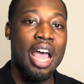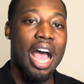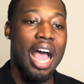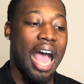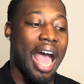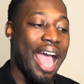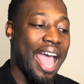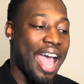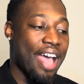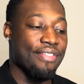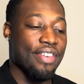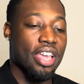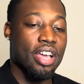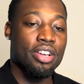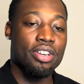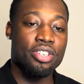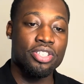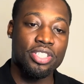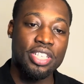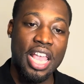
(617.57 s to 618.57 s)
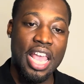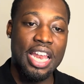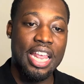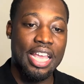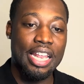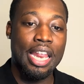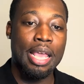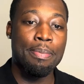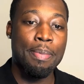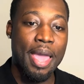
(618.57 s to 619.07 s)
I have an understanding
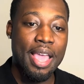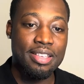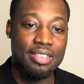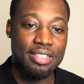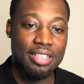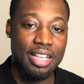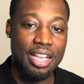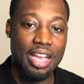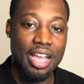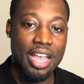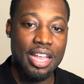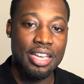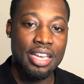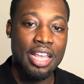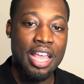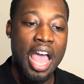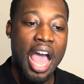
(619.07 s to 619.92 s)
and a baseline.